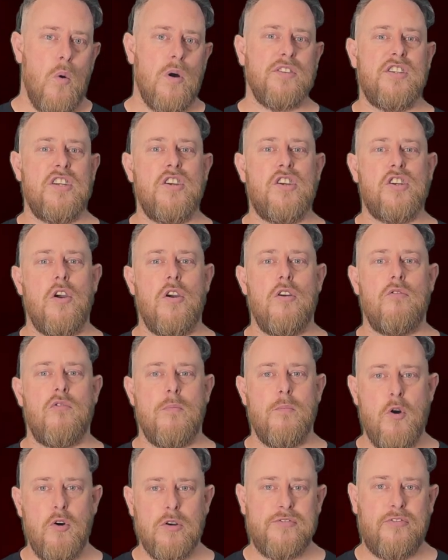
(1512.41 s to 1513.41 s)
Whilst he
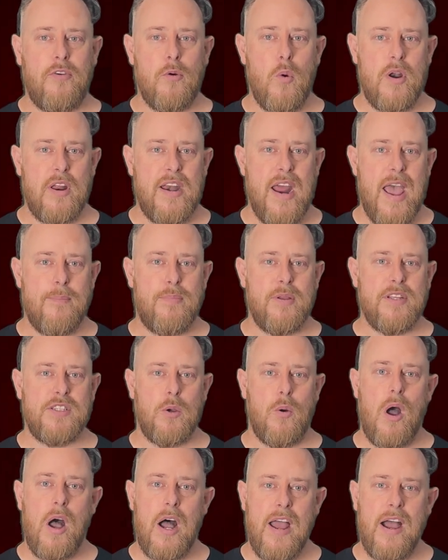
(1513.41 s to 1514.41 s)
showed remorse for what had
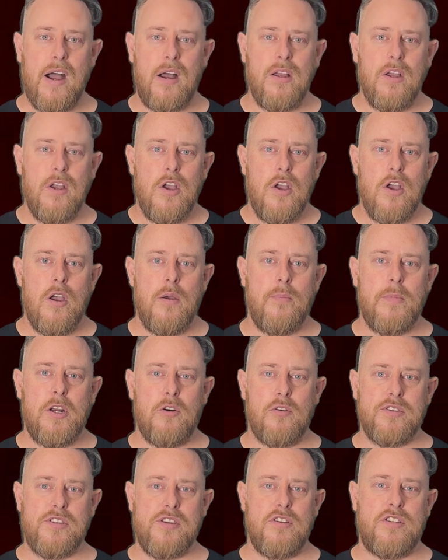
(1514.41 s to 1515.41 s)
happened to Aya,
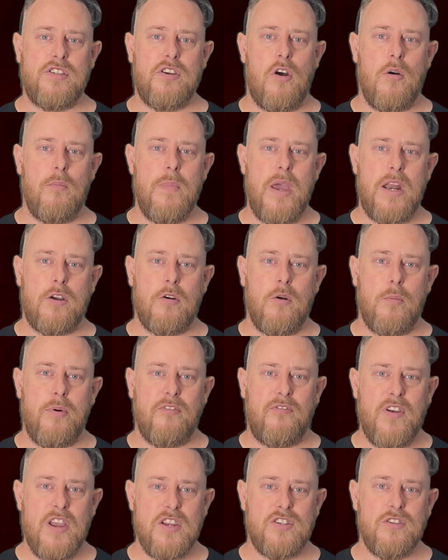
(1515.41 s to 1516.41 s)
Herrmann also told medical
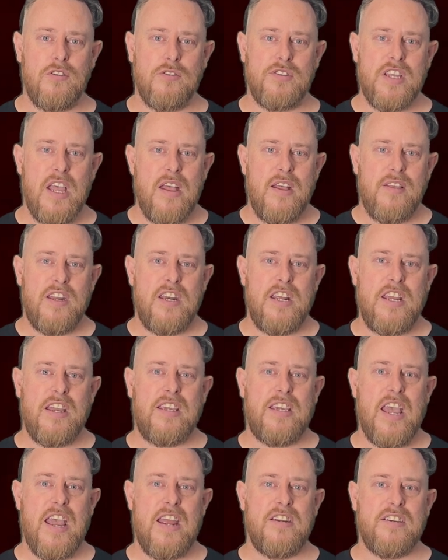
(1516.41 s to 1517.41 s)
professionals that he
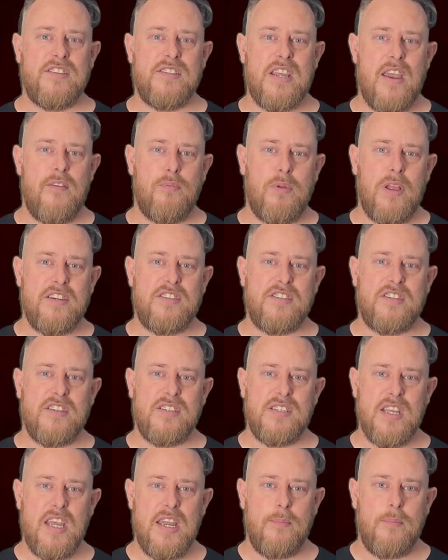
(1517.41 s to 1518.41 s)
had gained a safe place
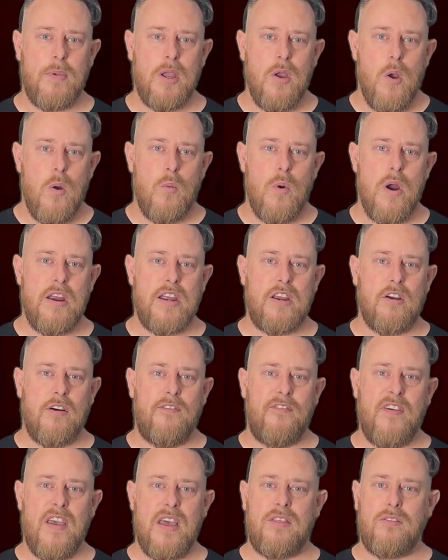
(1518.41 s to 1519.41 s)
to sleep, where he
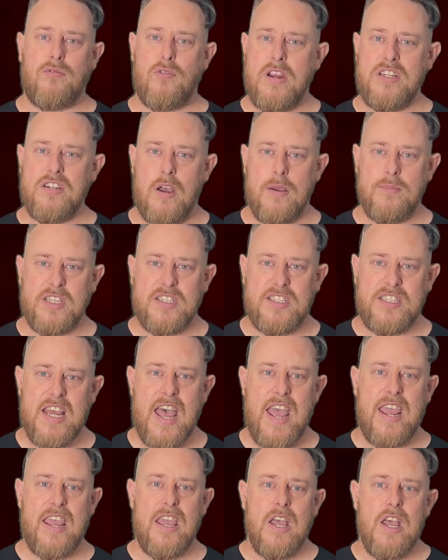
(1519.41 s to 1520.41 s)
got fed three times a
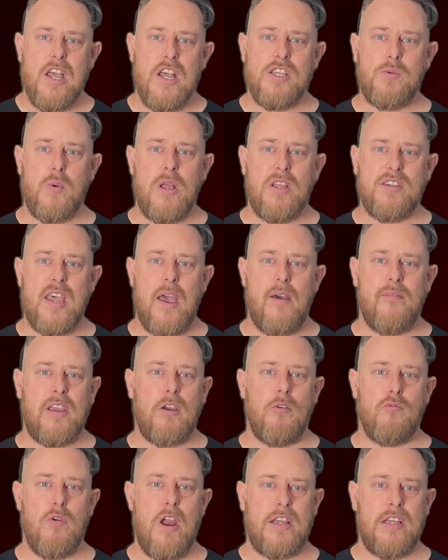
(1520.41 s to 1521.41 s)
day, as well as
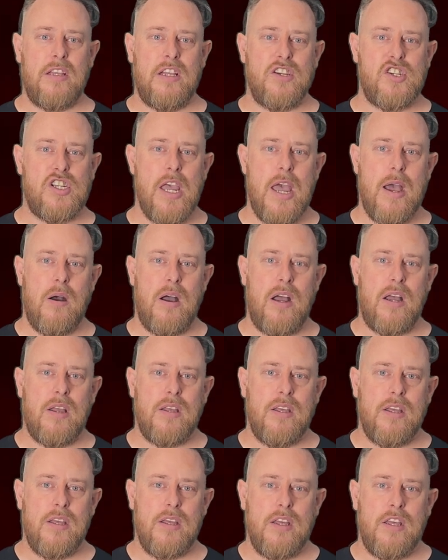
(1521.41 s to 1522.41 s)
having a regular
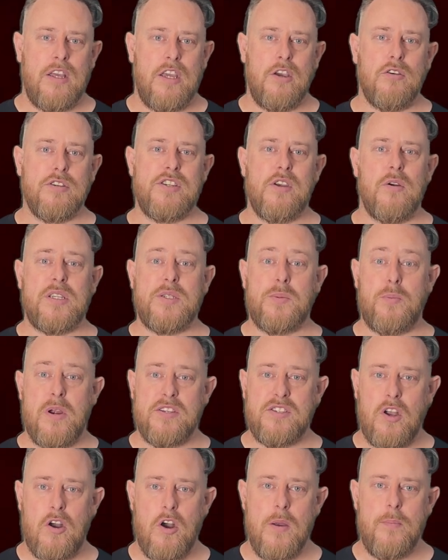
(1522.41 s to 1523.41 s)
shower. He also
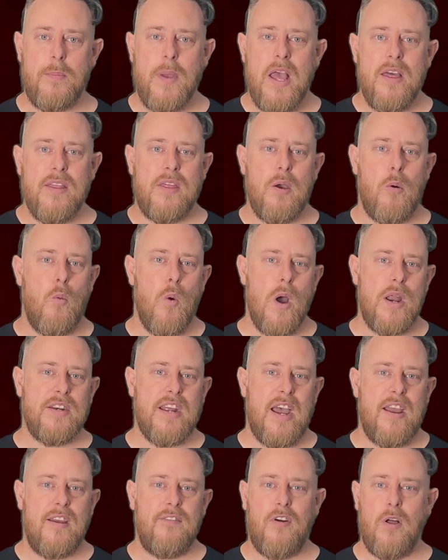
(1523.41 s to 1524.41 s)
expressed hope that
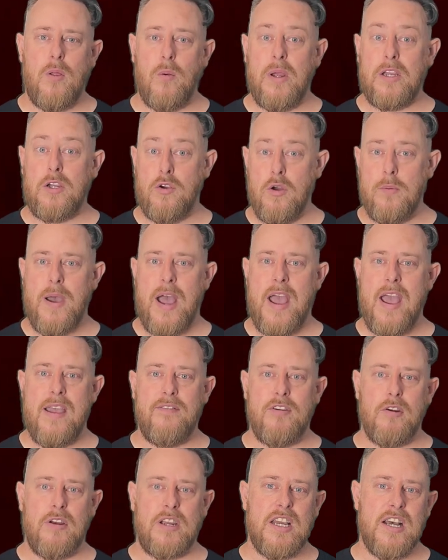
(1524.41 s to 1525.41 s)
one day, following good
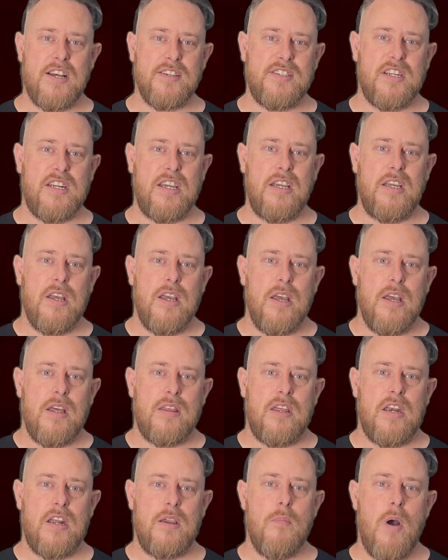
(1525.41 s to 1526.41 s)
behaviour in custody,
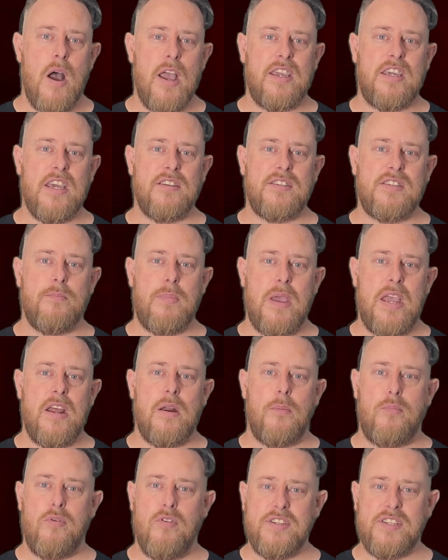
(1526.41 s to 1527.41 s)
that he might get to
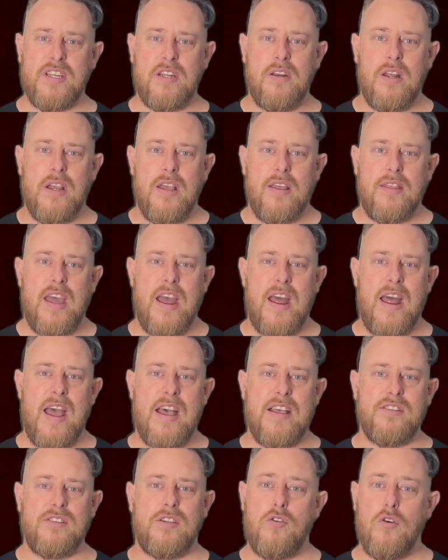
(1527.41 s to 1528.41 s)
be in a prison that
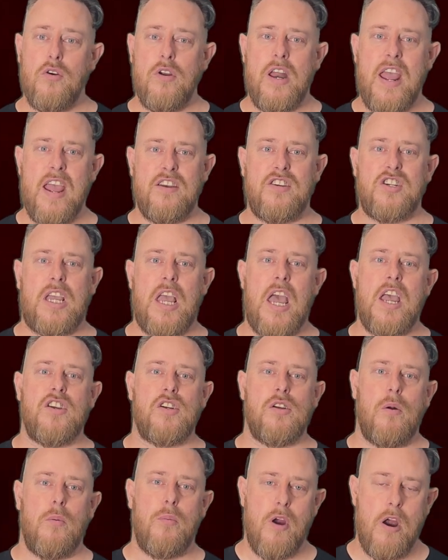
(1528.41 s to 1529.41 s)
has good
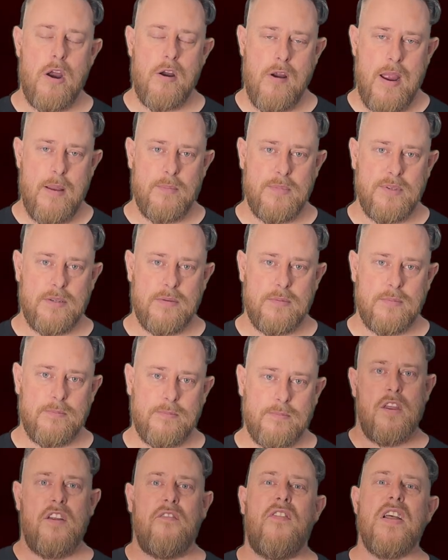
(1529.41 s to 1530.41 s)
educational programs.
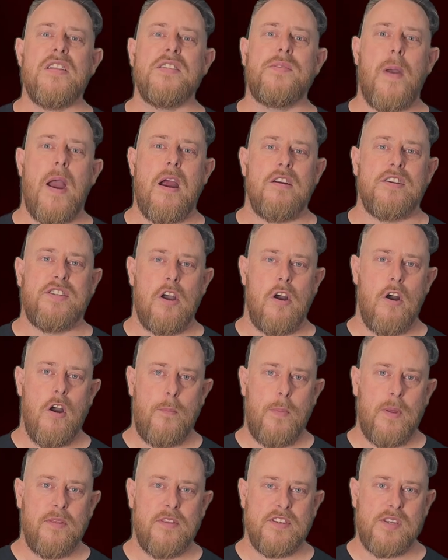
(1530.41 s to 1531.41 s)
The defense barrister
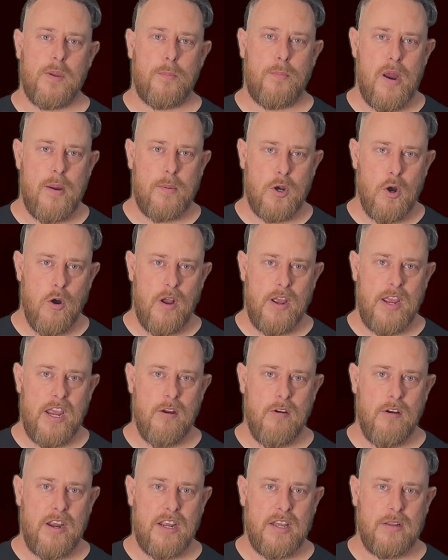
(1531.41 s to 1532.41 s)
opened the Supreme Court
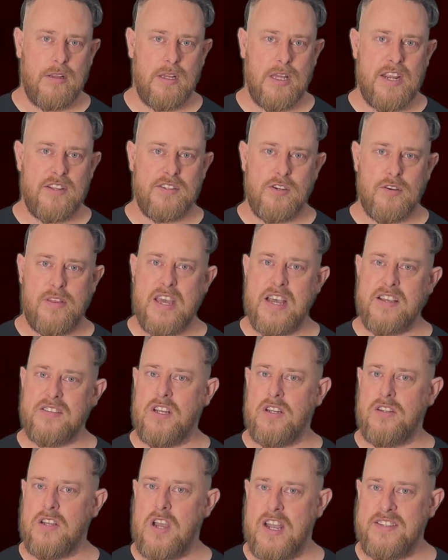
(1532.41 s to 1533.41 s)
hearing in late
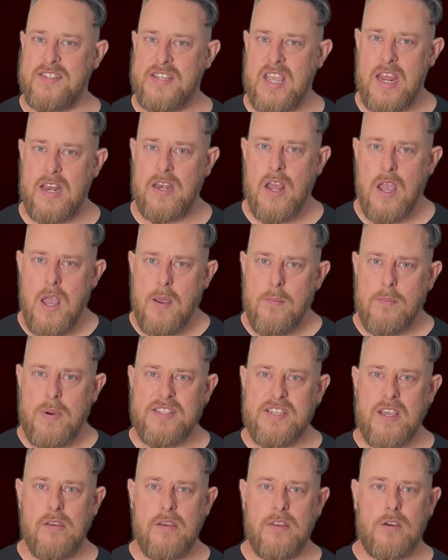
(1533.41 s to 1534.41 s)
2019
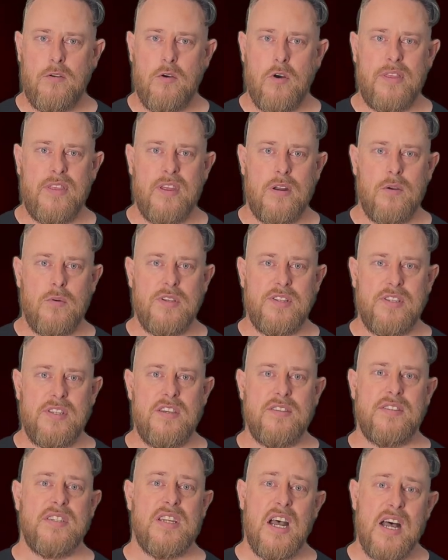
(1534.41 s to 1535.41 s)
by telling the court that it
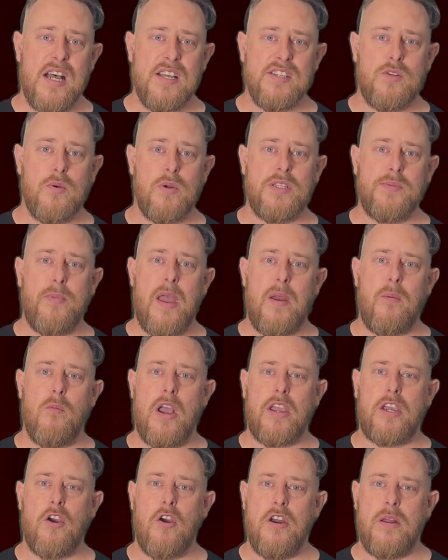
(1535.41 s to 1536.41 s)
was his task to
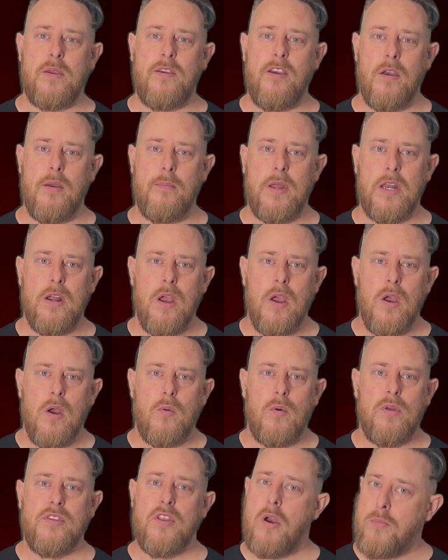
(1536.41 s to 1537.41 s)
explain why Codey Herrmann,
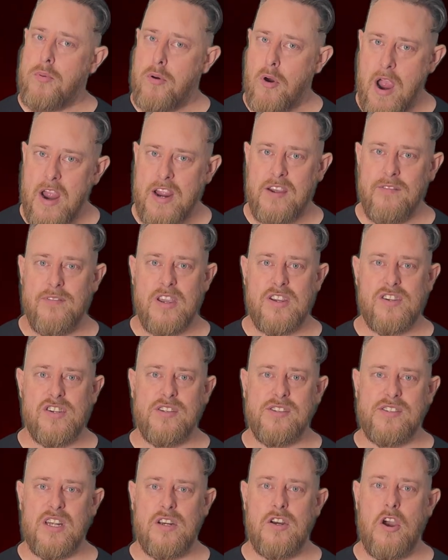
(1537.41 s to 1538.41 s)
with no prior
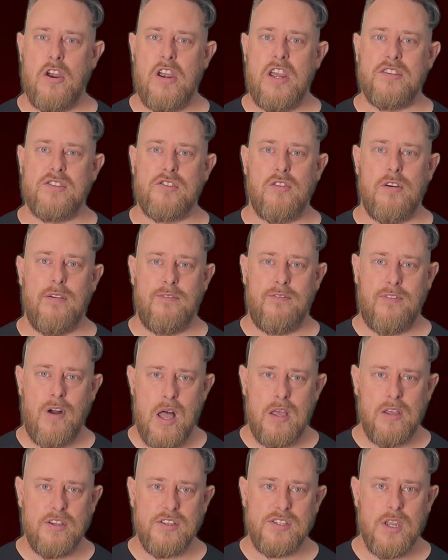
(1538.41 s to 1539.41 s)
convictions and no history of
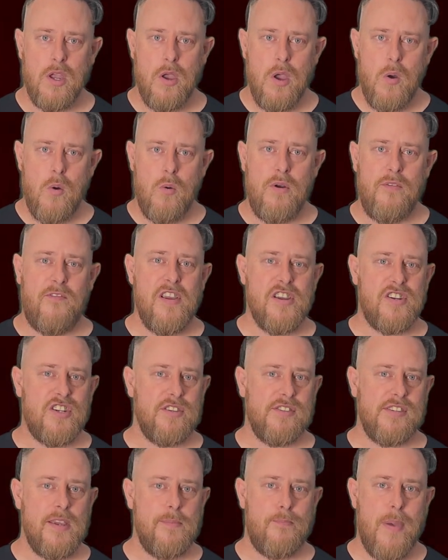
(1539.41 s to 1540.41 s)
violence, would
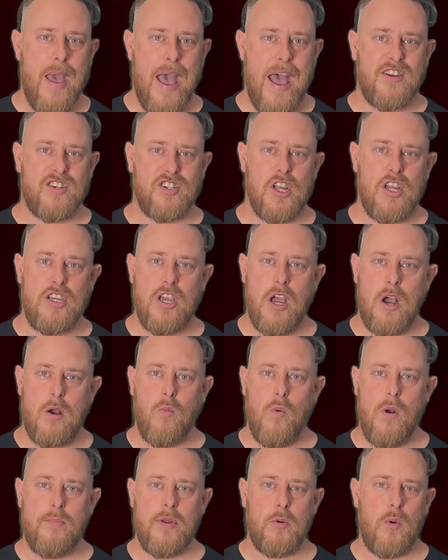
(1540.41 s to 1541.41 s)
viciously bash a
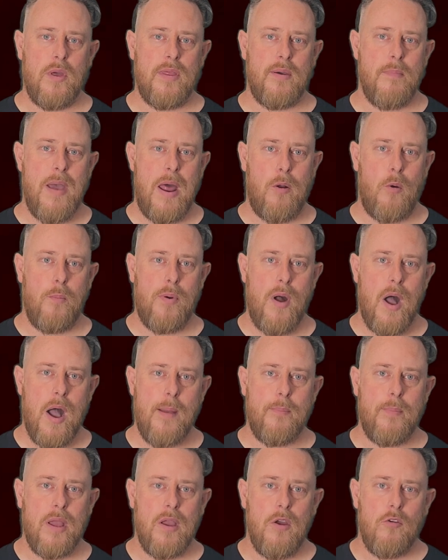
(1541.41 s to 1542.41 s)
young woman with a metal
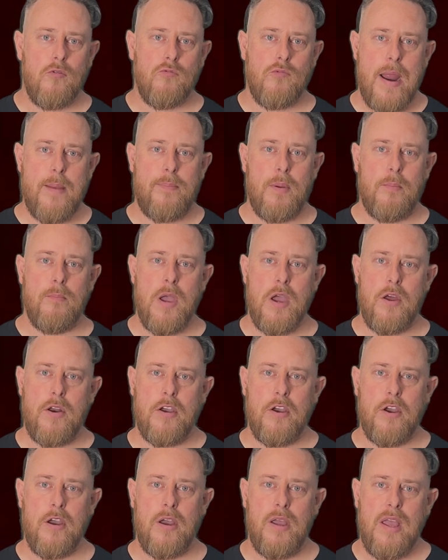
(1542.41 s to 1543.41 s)
pipe, rape and
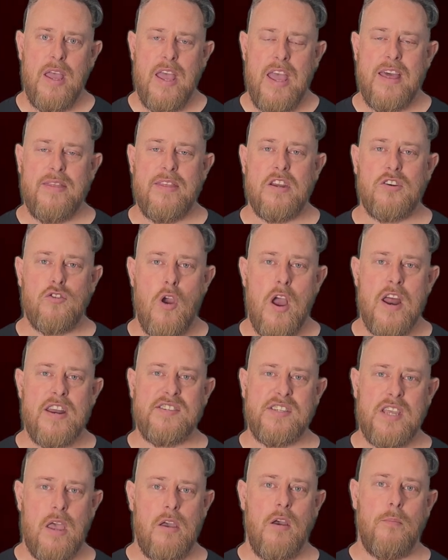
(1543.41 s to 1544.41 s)
murder her, and then
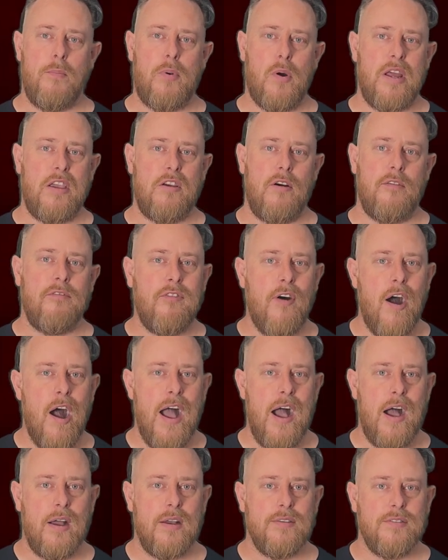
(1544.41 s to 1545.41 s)
try to set her body on
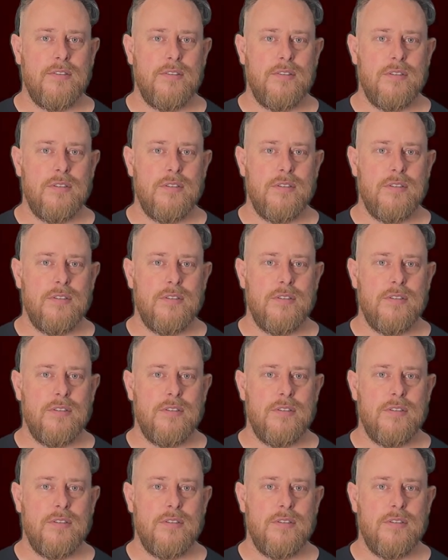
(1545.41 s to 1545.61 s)
fire.